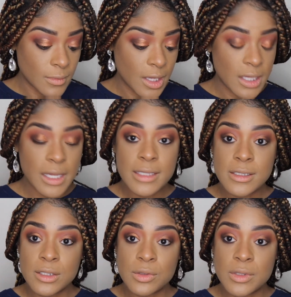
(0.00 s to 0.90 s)
I like
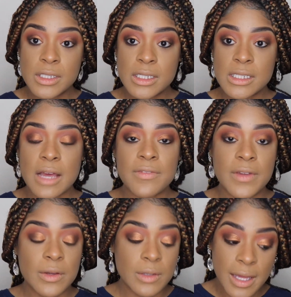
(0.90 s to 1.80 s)
to do this because I
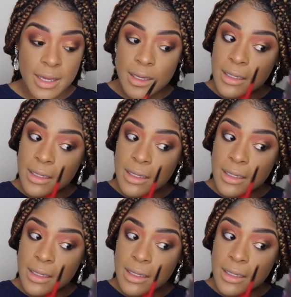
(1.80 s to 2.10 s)
feel like